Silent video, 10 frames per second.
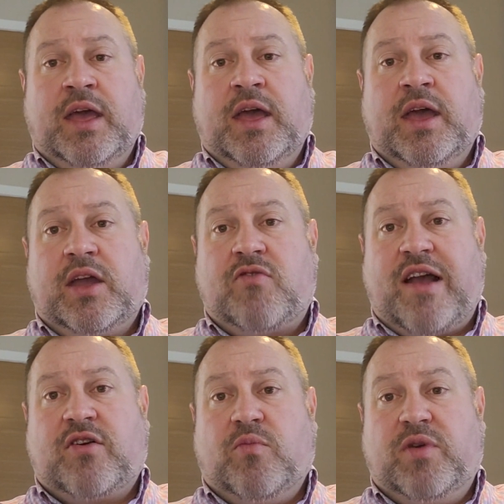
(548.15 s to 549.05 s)
to
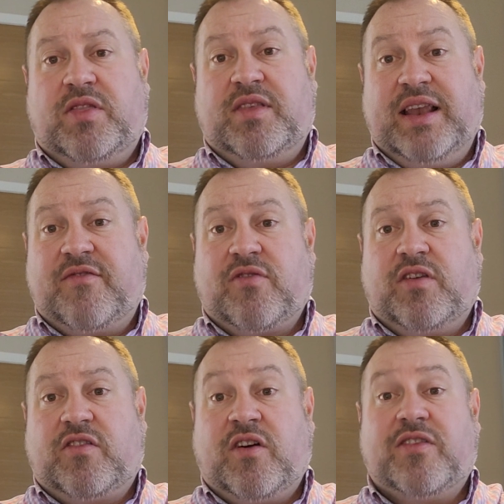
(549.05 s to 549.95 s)
crack on with delivering
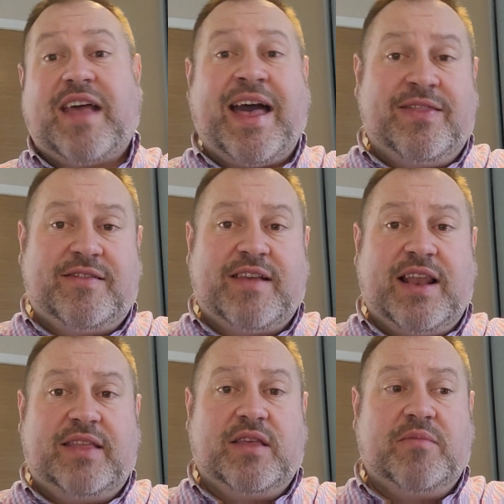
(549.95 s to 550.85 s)
sites and
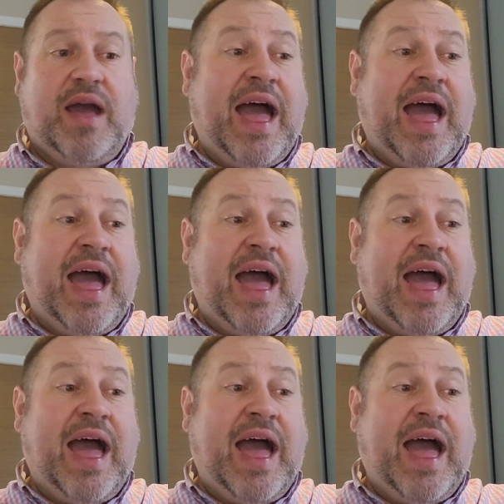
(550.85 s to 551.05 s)
selling them